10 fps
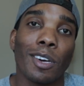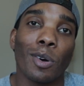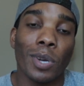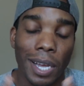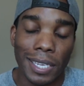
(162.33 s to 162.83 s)

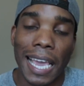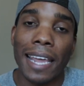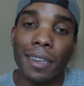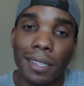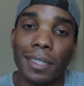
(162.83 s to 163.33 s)
So
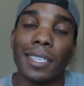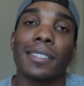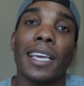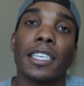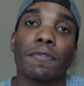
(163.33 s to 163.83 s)
again,
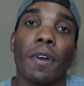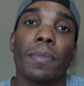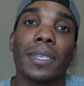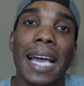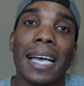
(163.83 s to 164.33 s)
this is
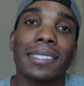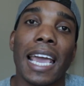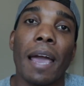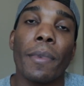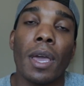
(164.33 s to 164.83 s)
from the
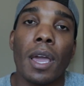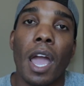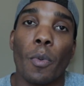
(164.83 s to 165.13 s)
Tascam,